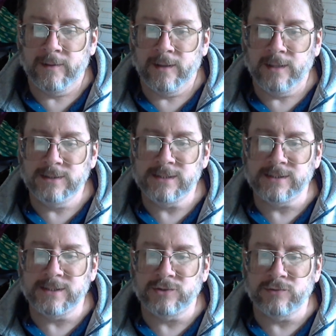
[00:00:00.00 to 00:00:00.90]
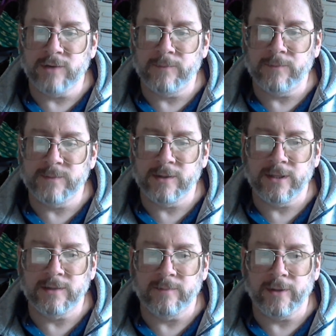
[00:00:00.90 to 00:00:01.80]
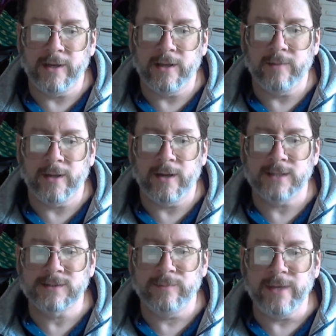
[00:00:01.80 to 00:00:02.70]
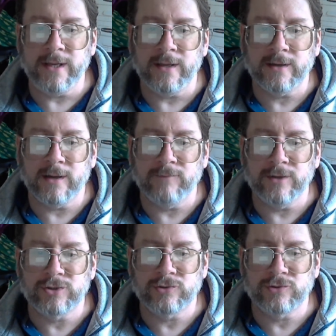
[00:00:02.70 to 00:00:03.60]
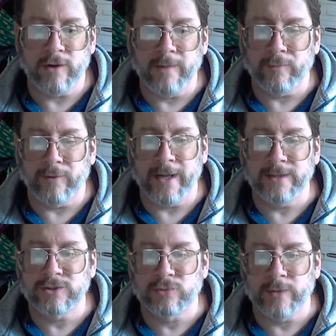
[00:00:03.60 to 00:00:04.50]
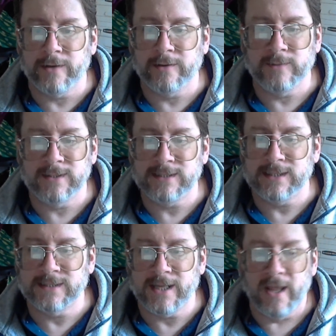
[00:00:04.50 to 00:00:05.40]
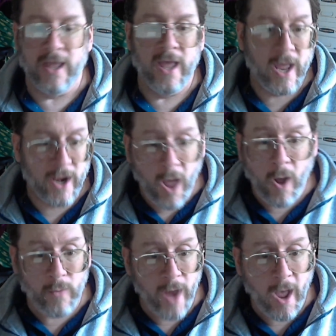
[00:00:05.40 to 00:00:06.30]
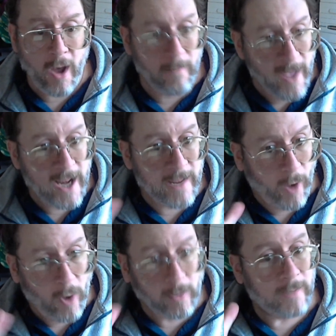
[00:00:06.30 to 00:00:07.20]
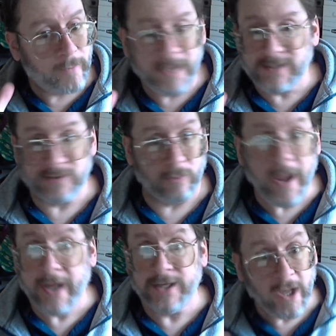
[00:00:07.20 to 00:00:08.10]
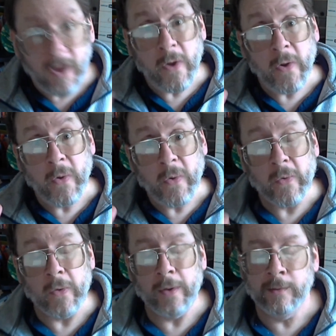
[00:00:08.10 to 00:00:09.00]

insisted Trump was merely complaining about hostile media coverage, Trump ran to Twitter to insist that, no, many polling places are rigged too!